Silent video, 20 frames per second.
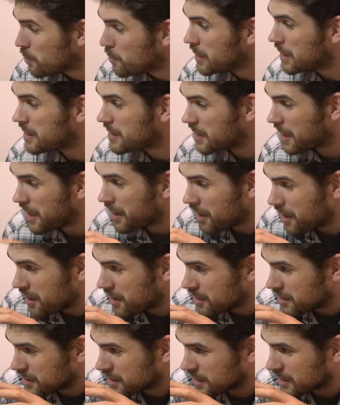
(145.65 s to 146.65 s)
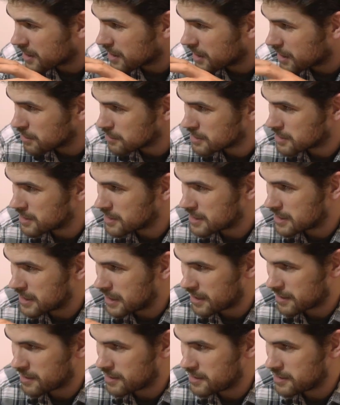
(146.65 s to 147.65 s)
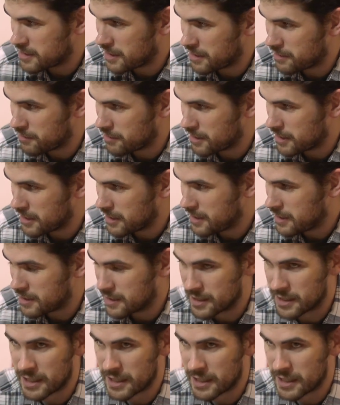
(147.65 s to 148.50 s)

we they are closer together generally in the